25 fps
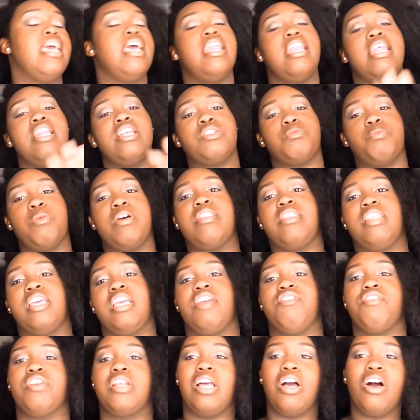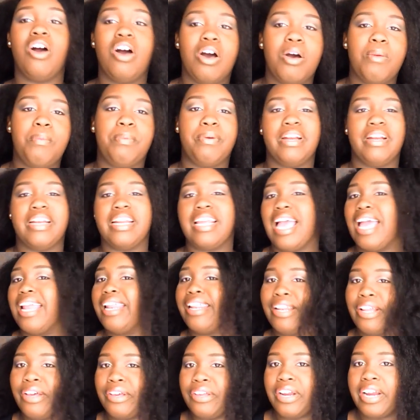Now that's one thing. You'd be like, oh, Brittany, I
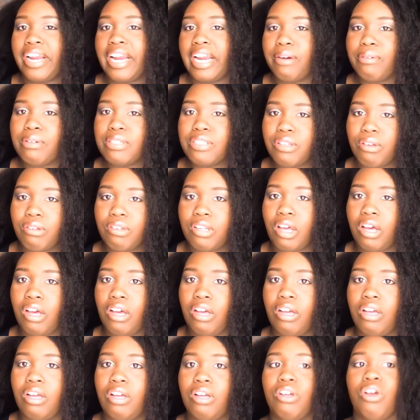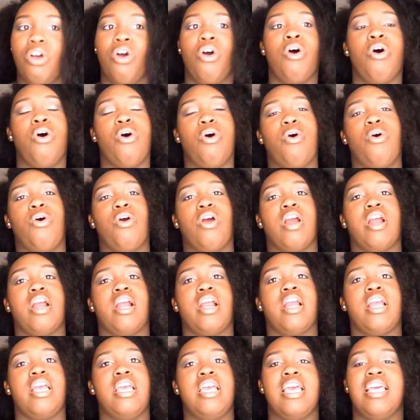didn't know your hair was so long,
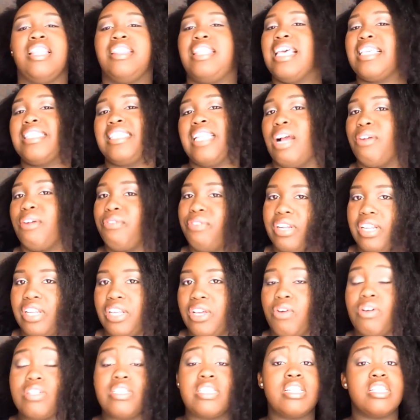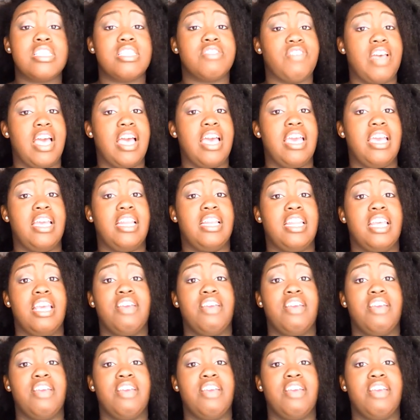or that's not really yours, and it's fine.